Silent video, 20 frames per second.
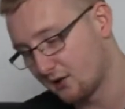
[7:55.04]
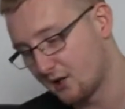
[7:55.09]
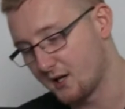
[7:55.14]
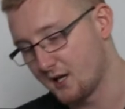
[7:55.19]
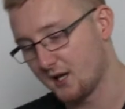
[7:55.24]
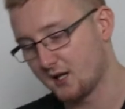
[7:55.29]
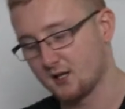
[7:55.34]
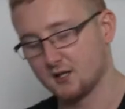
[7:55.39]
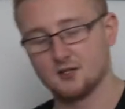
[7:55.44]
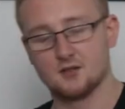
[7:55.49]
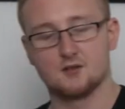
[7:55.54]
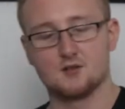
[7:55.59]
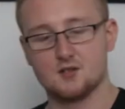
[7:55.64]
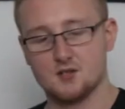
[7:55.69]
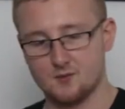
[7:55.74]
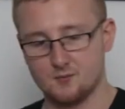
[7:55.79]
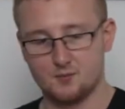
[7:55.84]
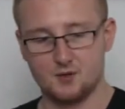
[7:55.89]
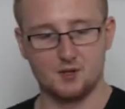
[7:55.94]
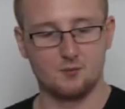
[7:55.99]
like it,
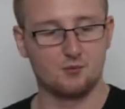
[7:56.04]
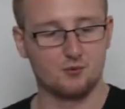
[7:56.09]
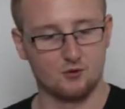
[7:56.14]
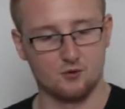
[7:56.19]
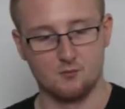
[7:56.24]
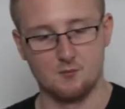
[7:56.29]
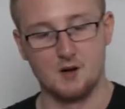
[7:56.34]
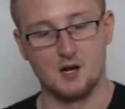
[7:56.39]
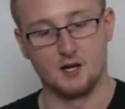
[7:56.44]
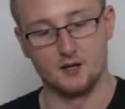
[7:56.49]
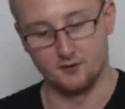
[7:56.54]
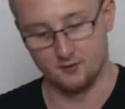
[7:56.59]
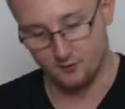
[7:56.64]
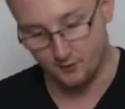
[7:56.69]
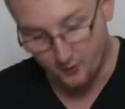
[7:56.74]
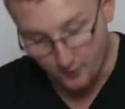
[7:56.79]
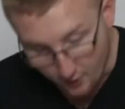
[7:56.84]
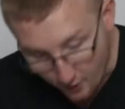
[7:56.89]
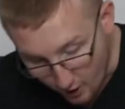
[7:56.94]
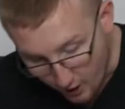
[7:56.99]
some people might
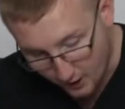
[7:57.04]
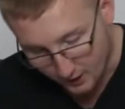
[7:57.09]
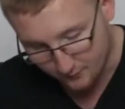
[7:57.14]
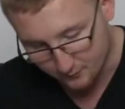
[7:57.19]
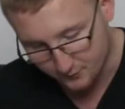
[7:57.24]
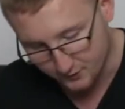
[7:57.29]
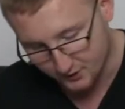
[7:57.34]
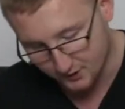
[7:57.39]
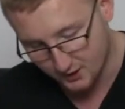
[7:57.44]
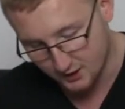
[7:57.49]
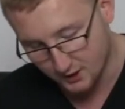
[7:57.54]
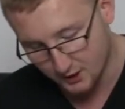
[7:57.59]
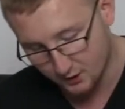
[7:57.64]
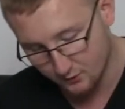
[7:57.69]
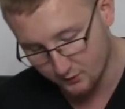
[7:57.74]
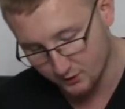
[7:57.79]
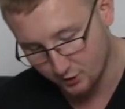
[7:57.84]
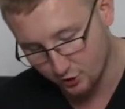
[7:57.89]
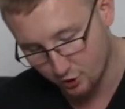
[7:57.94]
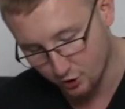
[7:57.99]
not. But
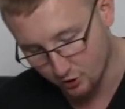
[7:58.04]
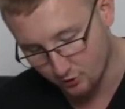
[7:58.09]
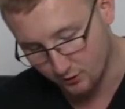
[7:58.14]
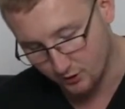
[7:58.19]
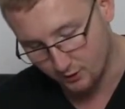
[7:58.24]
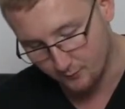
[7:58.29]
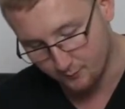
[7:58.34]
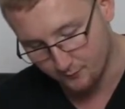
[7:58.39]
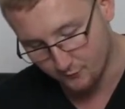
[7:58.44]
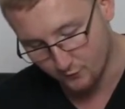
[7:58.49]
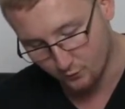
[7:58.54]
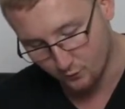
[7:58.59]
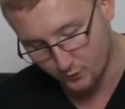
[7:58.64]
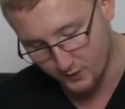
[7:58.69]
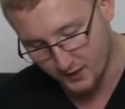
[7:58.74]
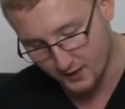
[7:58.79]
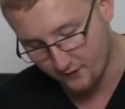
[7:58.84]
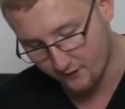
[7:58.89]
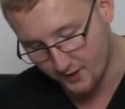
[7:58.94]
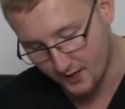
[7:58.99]
here in Europe,
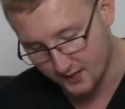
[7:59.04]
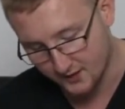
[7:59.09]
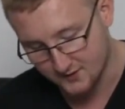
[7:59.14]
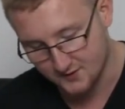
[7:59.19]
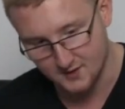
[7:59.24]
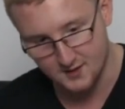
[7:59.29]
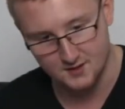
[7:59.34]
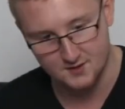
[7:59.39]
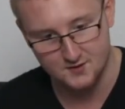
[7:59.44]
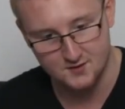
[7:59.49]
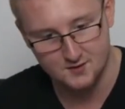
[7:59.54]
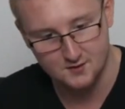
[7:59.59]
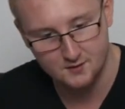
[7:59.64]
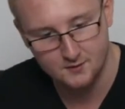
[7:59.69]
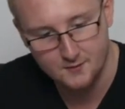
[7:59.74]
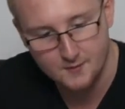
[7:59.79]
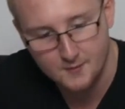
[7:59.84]
we have access